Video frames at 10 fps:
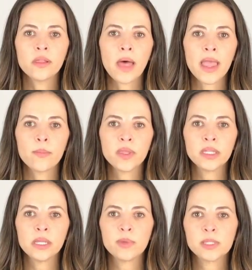the
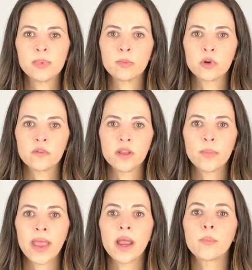liability must be proven
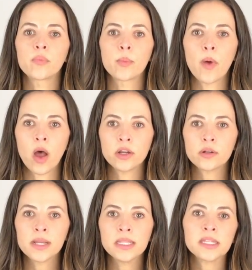by a
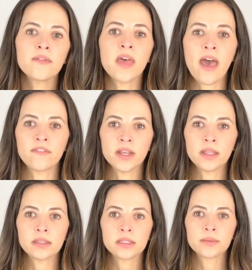preponderance of the
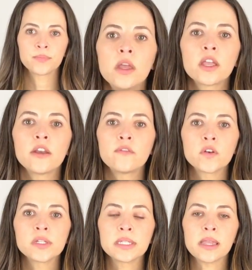evidence.
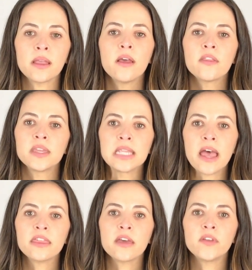Conversely, the
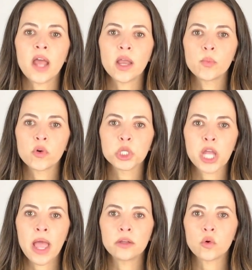death of an unborn
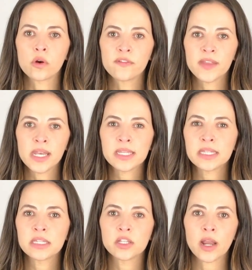child or
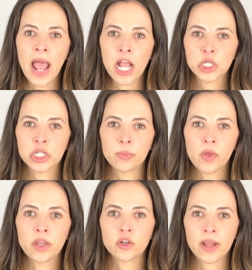fetus is not
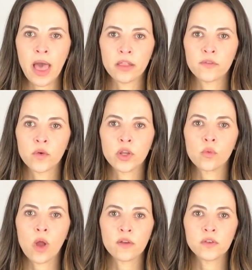actionable under
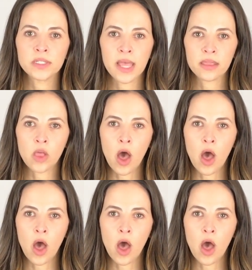California wrongful death